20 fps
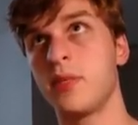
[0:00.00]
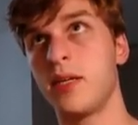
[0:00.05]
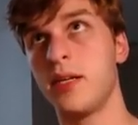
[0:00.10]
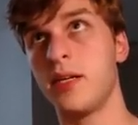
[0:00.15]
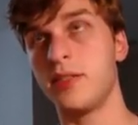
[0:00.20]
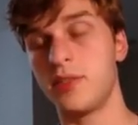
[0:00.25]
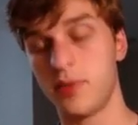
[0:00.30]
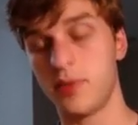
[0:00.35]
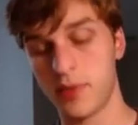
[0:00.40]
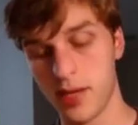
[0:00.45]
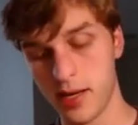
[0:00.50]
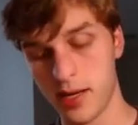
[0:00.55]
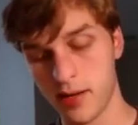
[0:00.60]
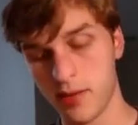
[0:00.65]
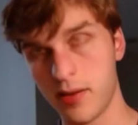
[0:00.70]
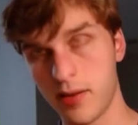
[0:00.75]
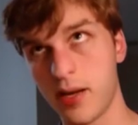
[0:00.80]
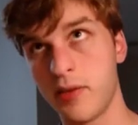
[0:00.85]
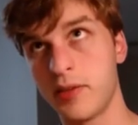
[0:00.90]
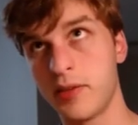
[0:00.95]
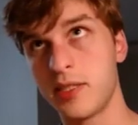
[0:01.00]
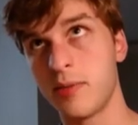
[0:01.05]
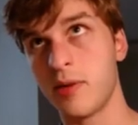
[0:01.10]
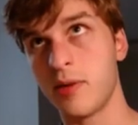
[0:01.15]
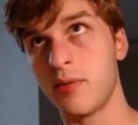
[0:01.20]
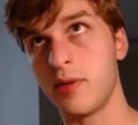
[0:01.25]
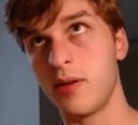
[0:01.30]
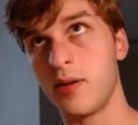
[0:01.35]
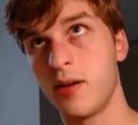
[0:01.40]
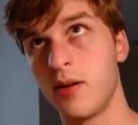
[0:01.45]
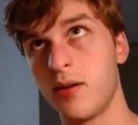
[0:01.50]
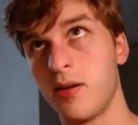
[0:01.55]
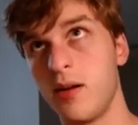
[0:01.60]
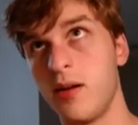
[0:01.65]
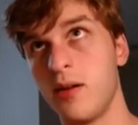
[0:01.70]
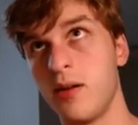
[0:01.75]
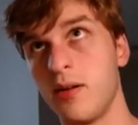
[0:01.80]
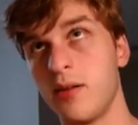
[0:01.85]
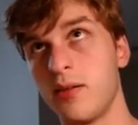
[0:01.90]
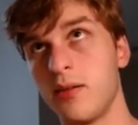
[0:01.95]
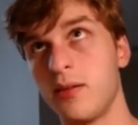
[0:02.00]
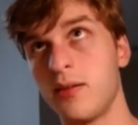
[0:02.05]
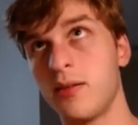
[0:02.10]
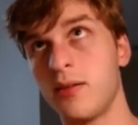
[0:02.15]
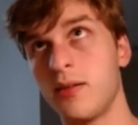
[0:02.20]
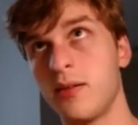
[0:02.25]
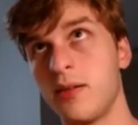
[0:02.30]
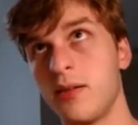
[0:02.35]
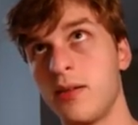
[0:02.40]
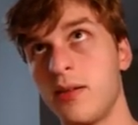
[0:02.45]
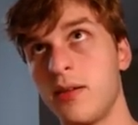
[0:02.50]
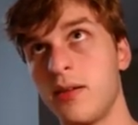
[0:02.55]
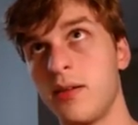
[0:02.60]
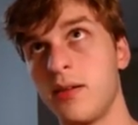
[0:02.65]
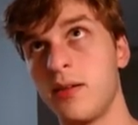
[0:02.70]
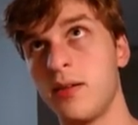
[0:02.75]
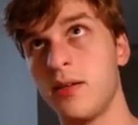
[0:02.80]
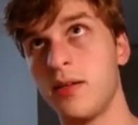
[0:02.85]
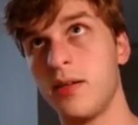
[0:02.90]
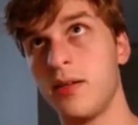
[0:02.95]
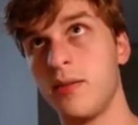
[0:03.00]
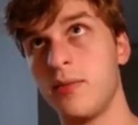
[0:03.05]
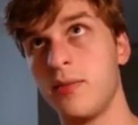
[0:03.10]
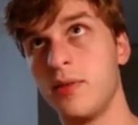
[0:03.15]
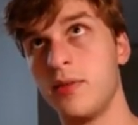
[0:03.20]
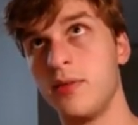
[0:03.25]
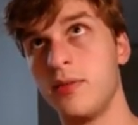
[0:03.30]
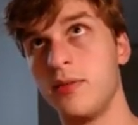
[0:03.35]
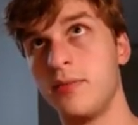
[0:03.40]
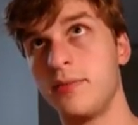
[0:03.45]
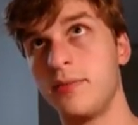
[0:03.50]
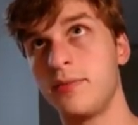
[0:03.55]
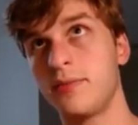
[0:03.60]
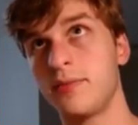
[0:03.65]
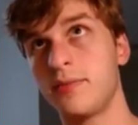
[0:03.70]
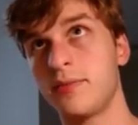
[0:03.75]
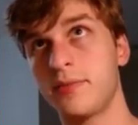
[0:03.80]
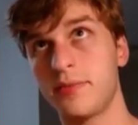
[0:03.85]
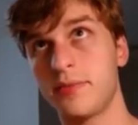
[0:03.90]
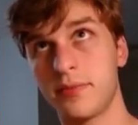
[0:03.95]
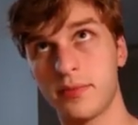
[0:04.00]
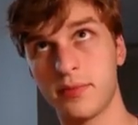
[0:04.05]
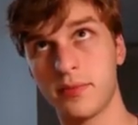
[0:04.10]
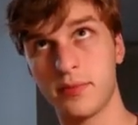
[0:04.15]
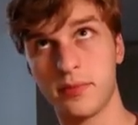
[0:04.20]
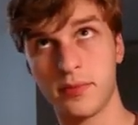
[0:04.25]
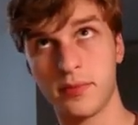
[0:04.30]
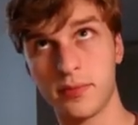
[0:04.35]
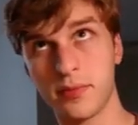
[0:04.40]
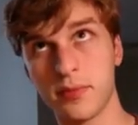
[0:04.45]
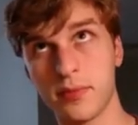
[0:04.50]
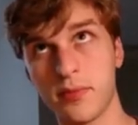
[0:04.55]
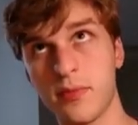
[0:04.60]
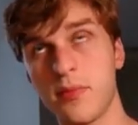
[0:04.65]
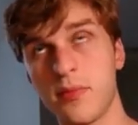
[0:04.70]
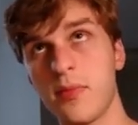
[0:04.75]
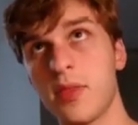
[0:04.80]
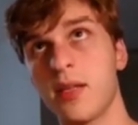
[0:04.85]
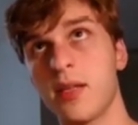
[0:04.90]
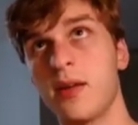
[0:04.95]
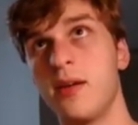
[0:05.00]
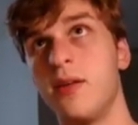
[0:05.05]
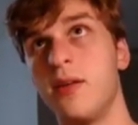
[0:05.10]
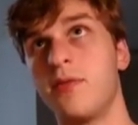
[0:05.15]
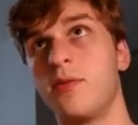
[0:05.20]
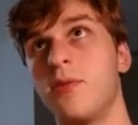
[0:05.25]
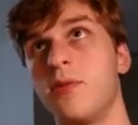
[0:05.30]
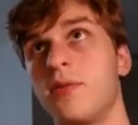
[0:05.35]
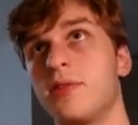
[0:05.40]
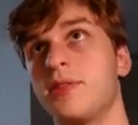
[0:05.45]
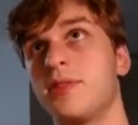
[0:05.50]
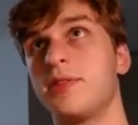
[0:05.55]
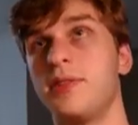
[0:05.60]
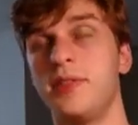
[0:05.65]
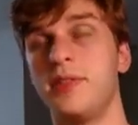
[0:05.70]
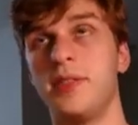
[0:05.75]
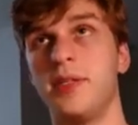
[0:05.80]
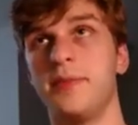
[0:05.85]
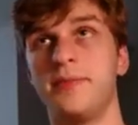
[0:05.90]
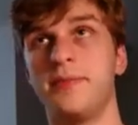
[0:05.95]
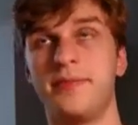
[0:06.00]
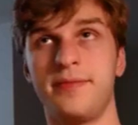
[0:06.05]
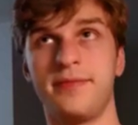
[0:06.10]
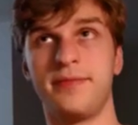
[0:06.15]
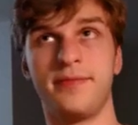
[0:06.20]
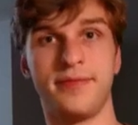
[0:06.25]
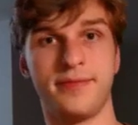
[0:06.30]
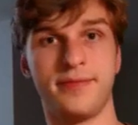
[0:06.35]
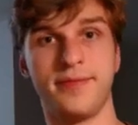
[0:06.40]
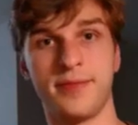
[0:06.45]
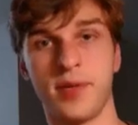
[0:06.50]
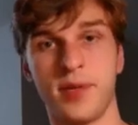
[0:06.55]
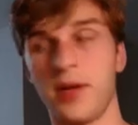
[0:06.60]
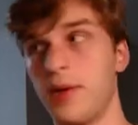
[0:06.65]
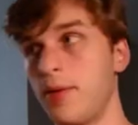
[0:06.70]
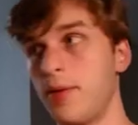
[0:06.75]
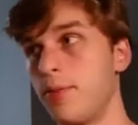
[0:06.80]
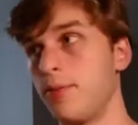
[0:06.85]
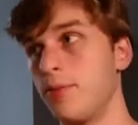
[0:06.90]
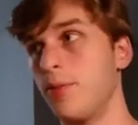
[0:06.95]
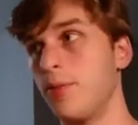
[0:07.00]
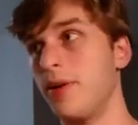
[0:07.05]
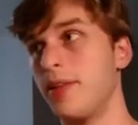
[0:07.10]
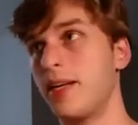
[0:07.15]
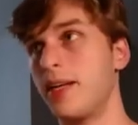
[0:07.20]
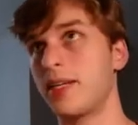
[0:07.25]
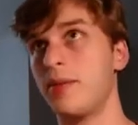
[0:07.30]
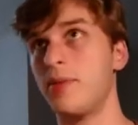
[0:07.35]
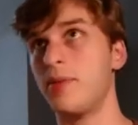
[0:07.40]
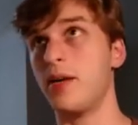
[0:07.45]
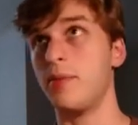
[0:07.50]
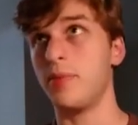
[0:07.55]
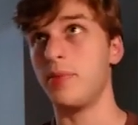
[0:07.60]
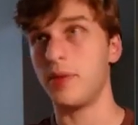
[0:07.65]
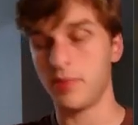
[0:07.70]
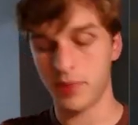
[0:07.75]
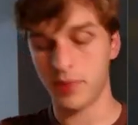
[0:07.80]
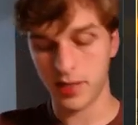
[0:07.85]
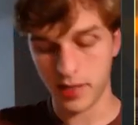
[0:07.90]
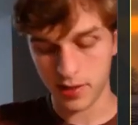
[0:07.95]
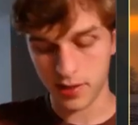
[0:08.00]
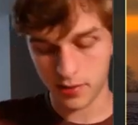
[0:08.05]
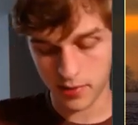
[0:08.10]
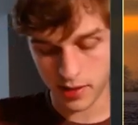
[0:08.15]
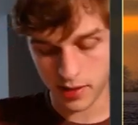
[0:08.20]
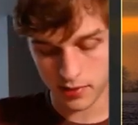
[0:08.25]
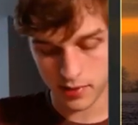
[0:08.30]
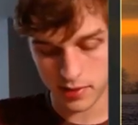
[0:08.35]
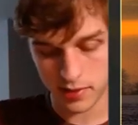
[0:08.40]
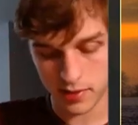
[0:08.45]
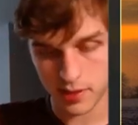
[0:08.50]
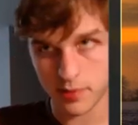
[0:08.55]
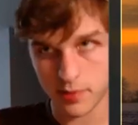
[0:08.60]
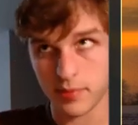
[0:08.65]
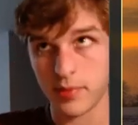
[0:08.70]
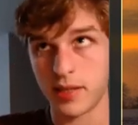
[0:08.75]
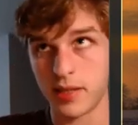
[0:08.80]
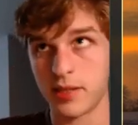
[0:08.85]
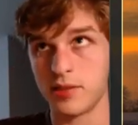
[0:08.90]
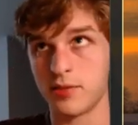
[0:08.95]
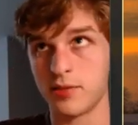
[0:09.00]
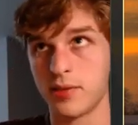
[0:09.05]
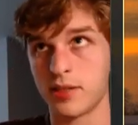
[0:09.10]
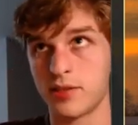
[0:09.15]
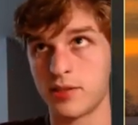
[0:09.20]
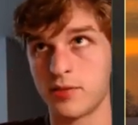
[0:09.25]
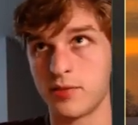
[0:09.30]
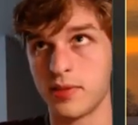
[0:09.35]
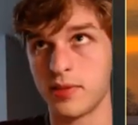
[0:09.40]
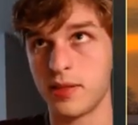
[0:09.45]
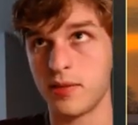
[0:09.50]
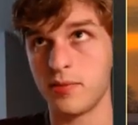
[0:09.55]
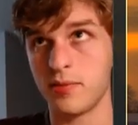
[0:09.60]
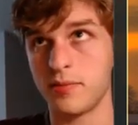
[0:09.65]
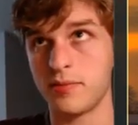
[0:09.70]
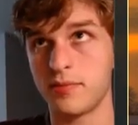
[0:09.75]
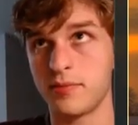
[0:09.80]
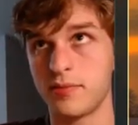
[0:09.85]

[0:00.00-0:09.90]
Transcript: And so now every time I run rr, it will of course, you know, run that command, but we need a directory. So let's make a directory. Oh.